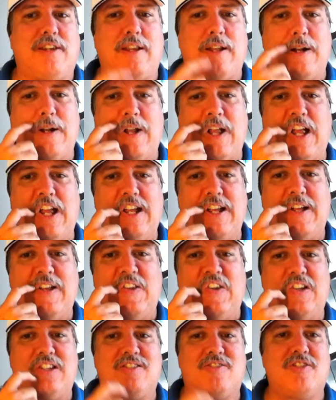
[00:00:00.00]

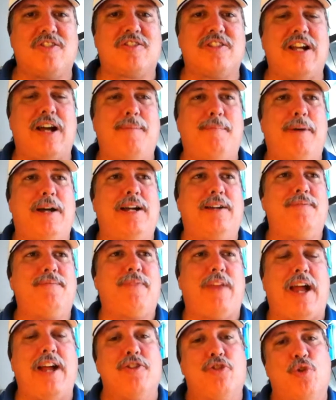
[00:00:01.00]
It's just not I
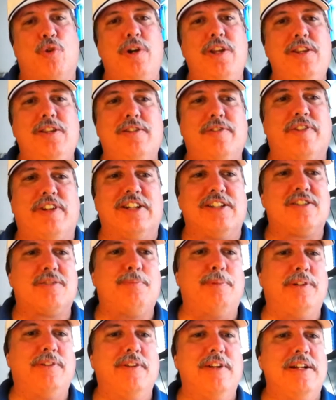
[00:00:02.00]
enjoy the events,
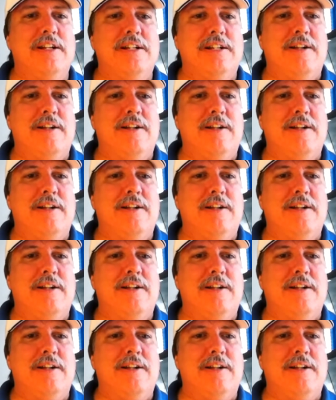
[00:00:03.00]
but